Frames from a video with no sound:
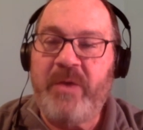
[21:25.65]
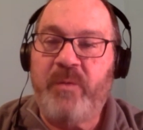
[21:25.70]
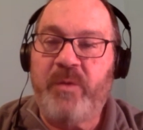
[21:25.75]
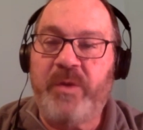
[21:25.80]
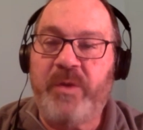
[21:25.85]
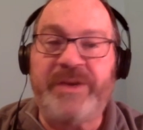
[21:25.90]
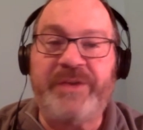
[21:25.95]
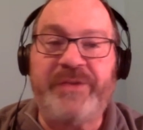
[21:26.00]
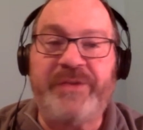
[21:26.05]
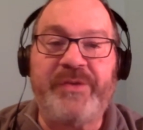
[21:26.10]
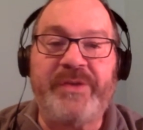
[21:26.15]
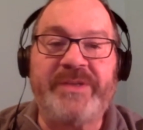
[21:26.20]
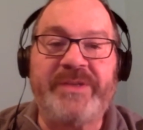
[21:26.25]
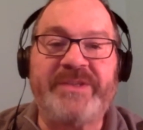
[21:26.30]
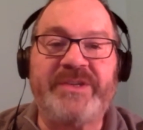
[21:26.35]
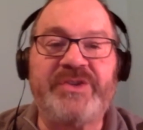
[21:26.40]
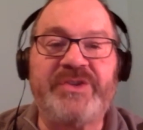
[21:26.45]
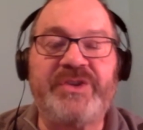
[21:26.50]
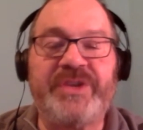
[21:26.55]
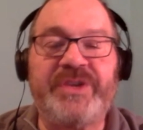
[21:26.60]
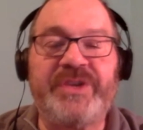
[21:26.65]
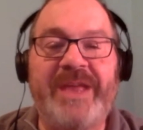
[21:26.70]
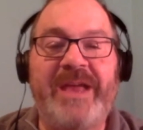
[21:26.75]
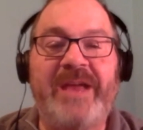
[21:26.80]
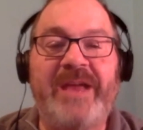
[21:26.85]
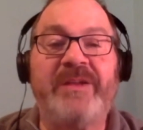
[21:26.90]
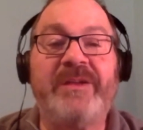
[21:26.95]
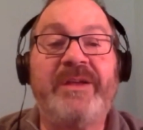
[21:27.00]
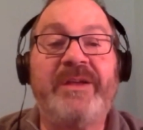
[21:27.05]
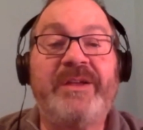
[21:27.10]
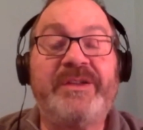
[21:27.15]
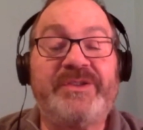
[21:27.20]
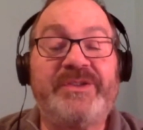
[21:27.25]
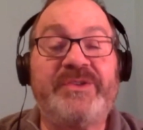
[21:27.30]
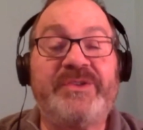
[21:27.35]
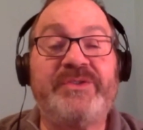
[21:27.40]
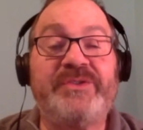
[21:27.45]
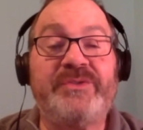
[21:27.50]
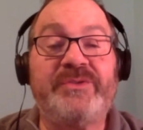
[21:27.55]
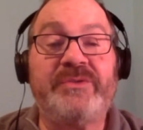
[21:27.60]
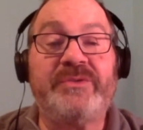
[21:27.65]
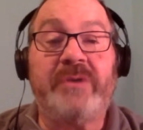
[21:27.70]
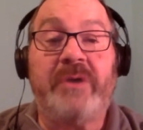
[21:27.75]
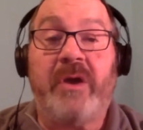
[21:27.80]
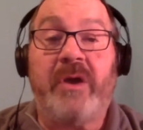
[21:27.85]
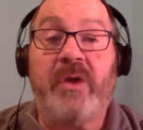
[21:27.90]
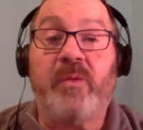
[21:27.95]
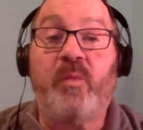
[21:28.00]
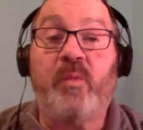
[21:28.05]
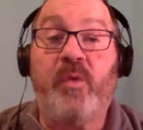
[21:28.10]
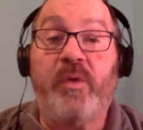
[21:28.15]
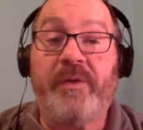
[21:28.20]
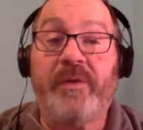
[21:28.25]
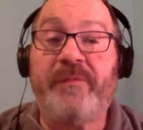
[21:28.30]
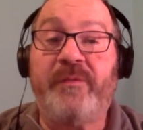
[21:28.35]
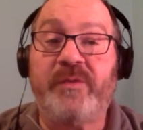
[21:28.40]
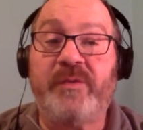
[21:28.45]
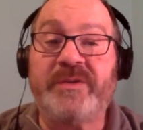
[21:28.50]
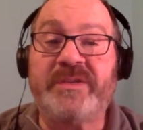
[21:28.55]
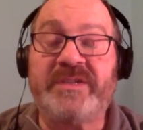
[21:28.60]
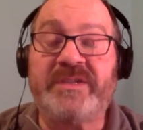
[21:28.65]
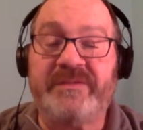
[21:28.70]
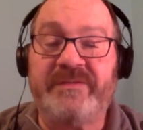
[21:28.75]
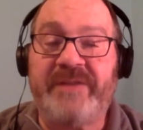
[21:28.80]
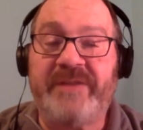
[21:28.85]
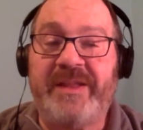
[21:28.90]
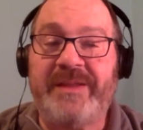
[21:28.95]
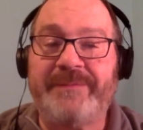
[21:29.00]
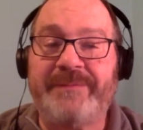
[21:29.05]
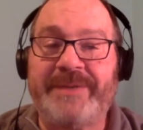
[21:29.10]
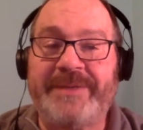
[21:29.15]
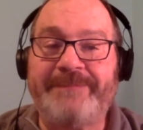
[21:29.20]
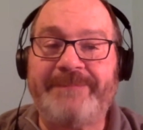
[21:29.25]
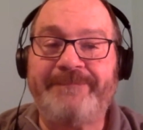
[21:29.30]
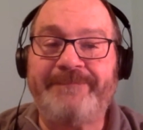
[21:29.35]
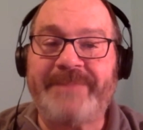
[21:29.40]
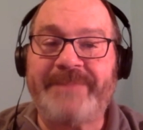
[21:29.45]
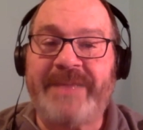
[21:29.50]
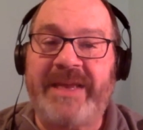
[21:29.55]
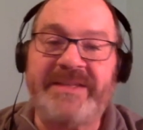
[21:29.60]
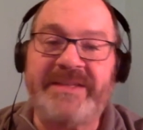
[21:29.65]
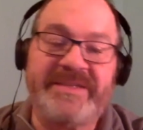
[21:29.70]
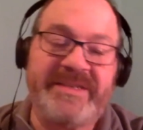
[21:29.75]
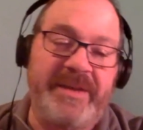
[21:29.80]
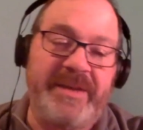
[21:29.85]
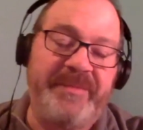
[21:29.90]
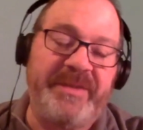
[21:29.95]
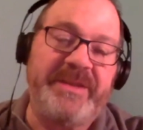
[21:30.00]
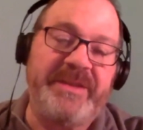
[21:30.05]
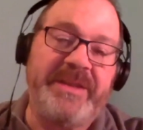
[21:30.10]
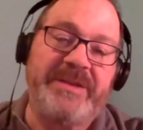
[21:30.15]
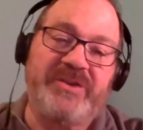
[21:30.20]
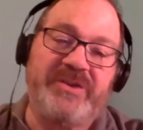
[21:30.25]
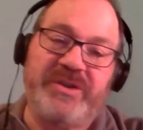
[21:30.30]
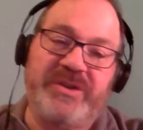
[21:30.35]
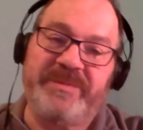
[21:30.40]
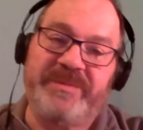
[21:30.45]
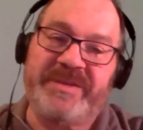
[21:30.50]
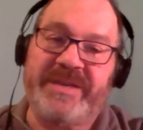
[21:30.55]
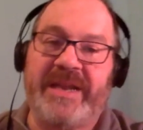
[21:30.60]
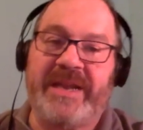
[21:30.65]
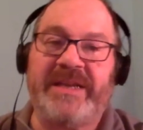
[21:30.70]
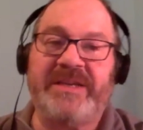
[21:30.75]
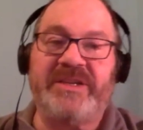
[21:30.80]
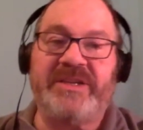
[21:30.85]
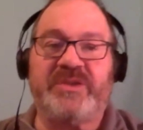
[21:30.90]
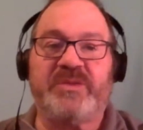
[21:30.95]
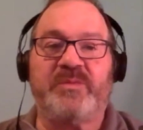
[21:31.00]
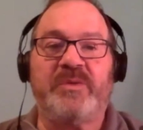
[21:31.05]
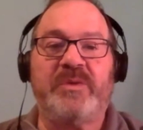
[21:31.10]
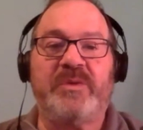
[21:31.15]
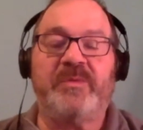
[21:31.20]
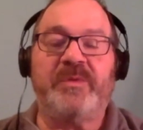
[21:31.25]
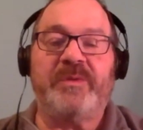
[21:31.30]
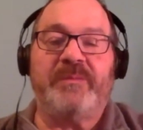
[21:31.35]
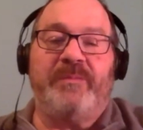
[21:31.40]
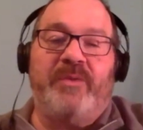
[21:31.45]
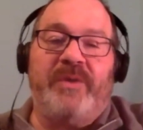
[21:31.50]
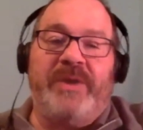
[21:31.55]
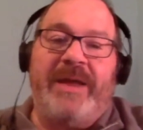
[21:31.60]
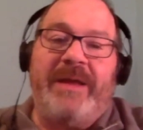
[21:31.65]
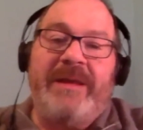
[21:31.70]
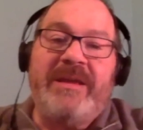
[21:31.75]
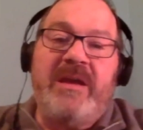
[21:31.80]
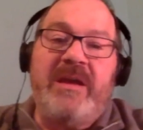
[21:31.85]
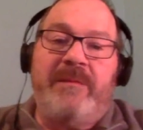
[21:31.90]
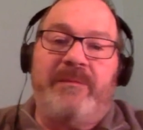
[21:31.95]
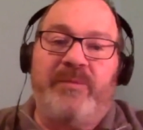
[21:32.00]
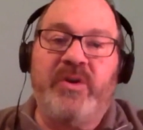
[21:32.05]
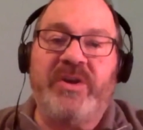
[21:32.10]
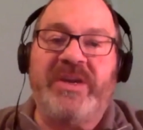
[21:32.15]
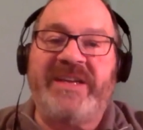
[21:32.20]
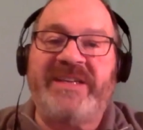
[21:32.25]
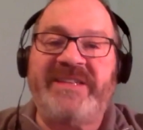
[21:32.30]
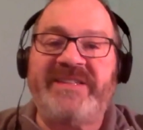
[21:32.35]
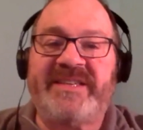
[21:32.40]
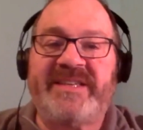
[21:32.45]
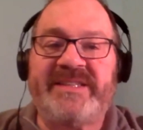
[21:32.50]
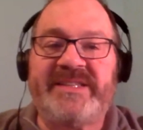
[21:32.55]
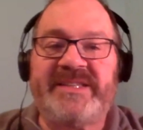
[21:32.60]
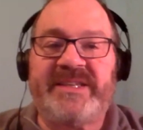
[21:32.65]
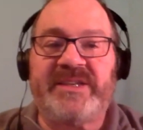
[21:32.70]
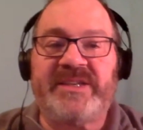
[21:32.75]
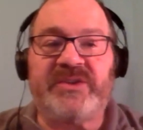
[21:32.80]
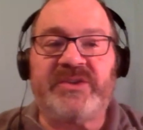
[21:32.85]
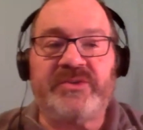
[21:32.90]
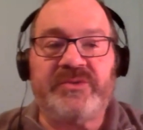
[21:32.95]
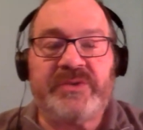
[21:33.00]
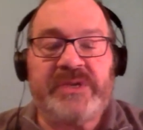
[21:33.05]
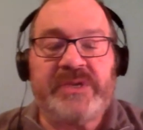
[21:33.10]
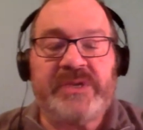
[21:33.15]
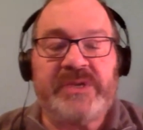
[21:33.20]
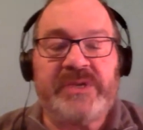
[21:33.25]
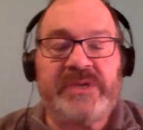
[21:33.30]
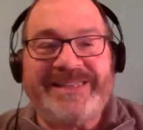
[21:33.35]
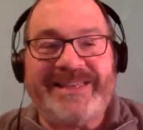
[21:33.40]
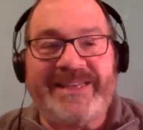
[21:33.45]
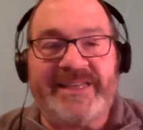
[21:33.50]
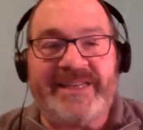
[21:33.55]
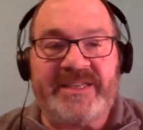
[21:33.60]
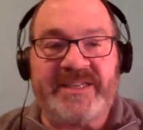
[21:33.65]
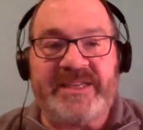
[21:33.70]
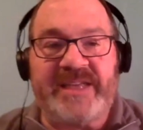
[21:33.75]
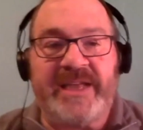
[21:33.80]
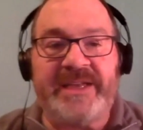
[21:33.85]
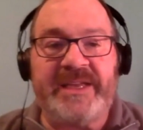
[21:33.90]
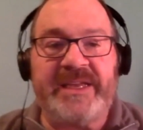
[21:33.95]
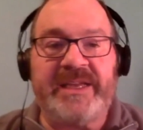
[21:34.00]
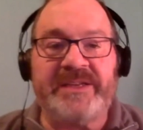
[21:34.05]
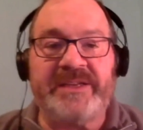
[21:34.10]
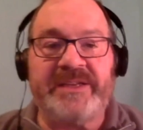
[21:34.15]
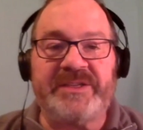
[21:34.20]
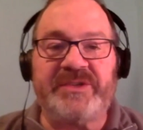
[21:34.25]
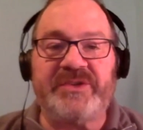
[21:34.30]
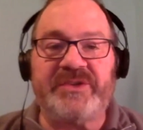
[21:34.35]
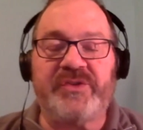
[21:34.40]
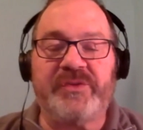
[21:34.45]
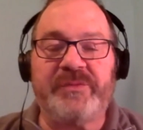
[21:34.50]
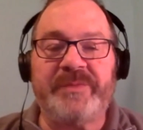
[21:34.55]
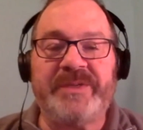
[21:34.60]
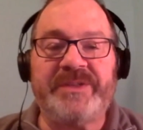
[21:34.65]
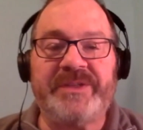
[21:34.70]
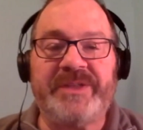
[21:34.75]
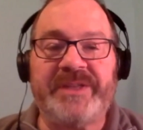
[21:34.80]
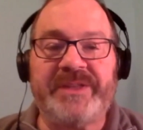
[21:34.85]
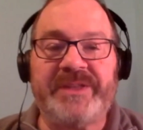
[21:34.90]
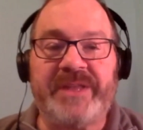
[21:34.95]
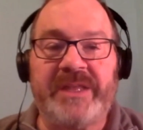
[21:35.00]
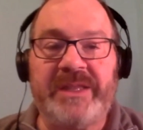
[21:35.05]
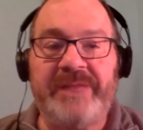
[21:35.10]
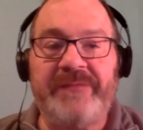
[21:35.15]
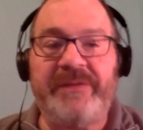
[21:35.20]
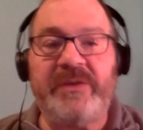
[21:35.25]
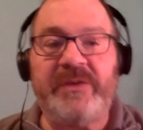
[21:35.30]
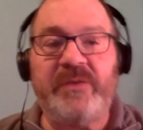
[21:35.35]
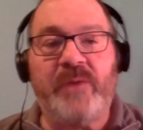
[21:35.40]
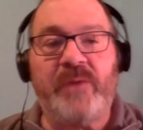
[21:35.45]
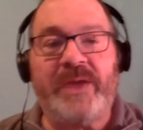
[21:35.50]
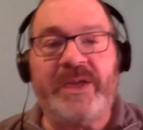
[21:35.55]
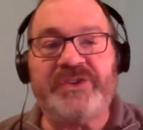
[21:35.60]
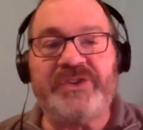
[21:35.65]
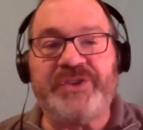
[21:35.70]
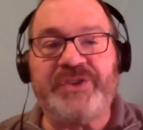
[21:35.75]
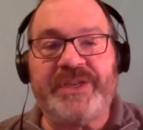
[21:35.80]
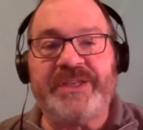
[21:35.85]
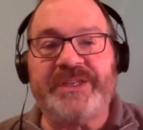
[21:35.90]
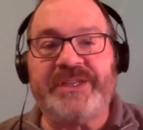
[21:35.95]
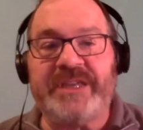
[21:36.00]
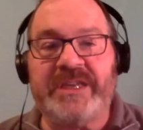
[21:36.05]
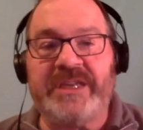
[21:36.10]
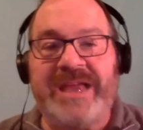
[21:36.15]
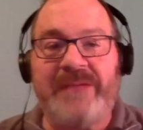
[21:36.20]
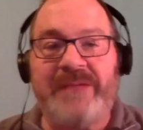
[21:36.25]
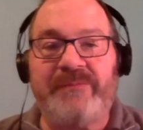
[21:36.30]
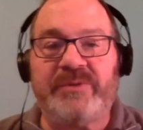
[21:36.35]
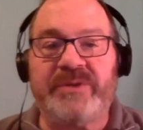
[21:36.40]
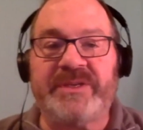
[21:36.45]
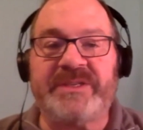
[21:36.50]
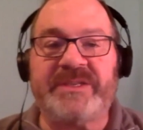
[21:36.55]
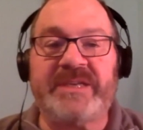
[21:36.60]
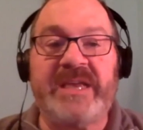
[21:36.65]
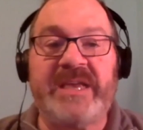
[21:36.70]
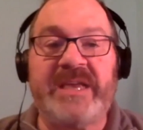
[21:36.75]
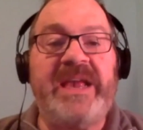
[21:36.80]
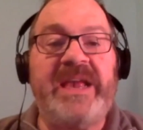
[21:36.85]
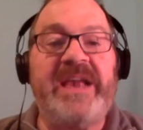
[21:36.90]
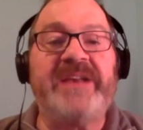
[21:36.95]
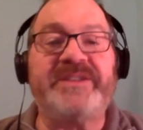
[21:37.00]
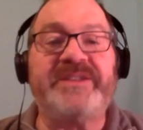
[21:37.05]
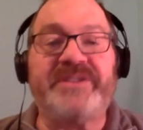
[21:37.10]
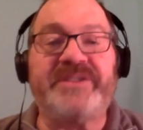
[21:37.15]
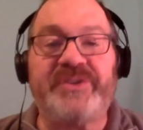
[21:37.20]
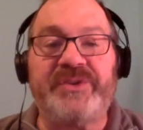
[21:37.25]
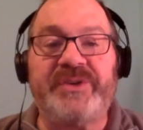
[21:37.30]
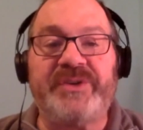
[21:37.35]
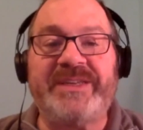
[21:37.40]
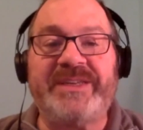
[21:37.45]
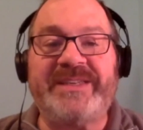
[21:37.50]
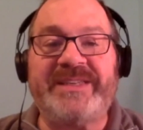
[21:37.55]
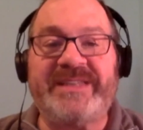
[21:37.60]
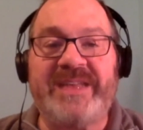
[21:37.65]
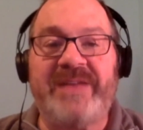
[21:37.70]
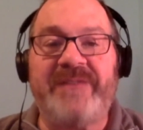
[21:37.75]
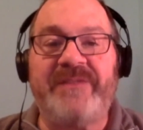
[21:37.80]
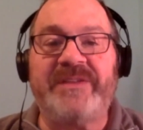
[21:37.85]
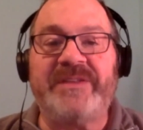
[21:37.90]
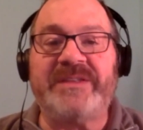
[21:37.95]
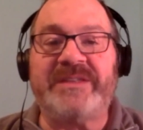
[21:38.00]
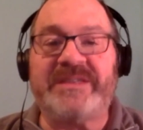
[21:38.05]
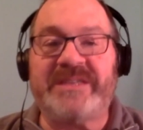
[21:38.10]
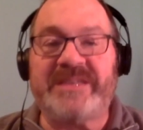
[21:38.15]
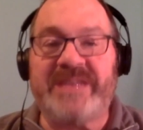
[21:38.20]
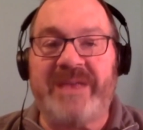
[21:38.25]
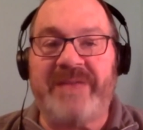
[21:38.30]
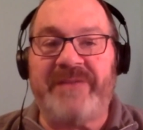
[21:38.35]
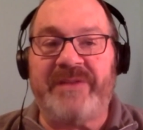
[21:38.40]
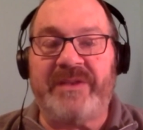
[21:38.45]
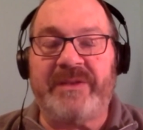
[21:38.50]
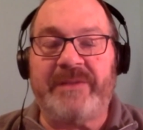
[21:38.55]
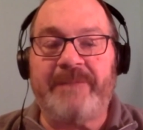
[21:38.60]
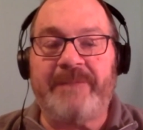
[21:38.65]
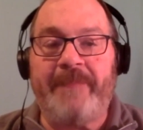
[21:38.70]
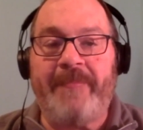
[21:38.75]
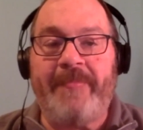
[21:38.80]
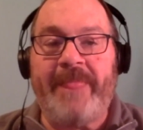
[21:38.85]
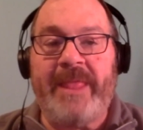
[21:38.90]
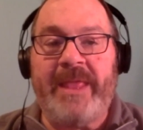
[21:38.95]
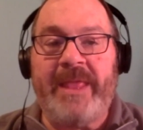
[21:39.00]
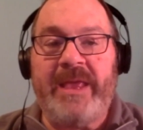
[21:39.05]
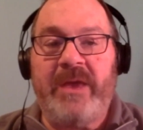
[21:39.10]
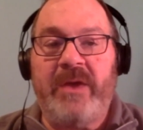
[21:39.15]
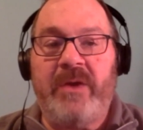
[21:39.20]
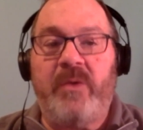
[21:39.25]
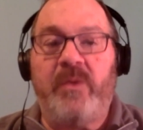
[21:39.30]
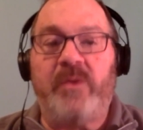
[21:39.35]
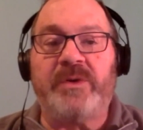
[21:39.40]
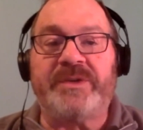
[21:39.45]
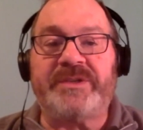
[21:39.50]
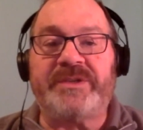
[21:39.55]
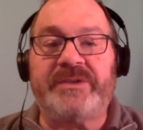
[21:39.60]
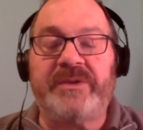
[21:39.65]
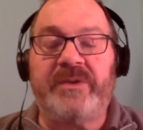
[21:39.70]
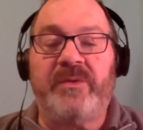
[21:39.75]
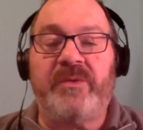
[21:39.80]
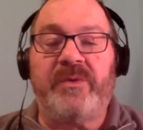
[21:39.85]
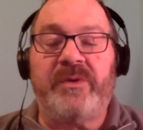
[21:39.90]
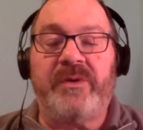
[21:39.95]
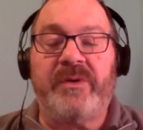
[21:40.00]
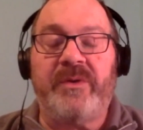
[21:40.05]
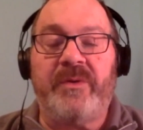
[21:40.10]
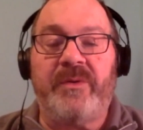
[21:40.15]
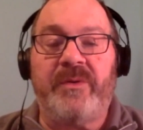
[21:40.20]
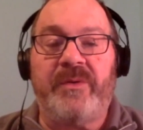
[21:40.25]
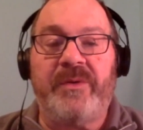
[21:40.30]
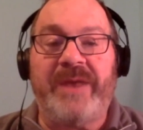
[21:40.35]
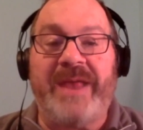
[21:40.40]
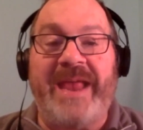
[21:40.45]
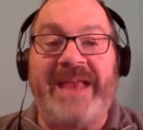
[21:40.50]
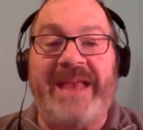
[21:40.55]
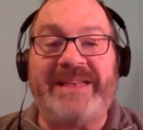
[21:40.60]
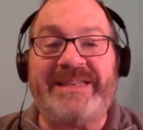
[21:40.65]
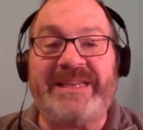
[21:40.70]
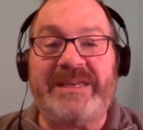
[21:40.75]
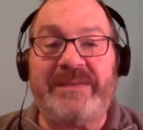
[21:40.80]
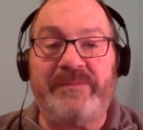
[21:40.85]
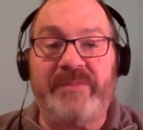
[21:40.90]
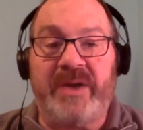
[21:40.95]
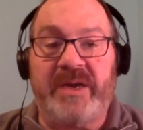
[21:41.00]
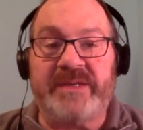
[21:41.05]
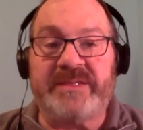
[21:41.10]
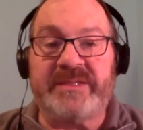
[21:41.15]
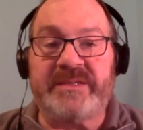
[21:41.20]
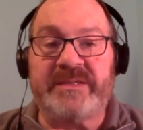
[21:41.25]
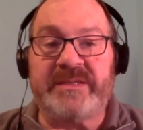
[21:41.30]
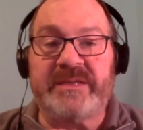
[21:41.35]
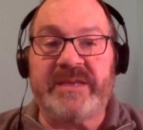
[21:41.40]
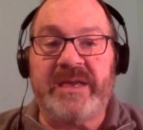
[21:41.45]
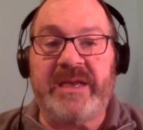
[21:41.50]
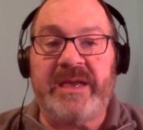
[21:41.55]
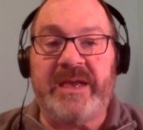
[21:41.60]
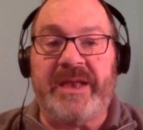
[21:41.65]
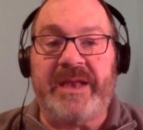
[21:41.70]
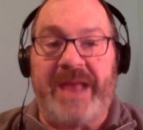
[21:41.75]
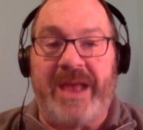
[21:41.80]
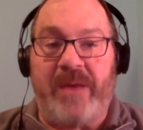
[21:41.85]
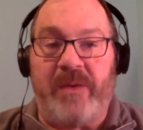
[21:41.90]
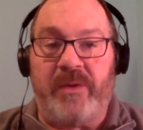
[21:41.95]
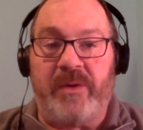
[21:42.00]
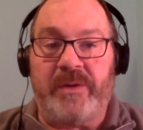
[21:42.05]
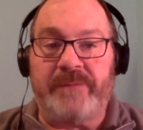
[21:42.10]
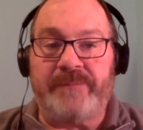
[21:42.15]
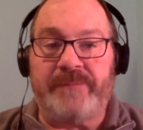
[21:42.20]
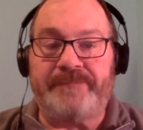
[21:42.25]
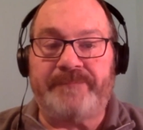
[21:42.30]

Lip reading: We're going to transition now to our workforce development, and something that Jim said, I just want to point out, Brookings Institute did a study and determined that the living wage in Indianapolis is $37.7 or $18 an hour.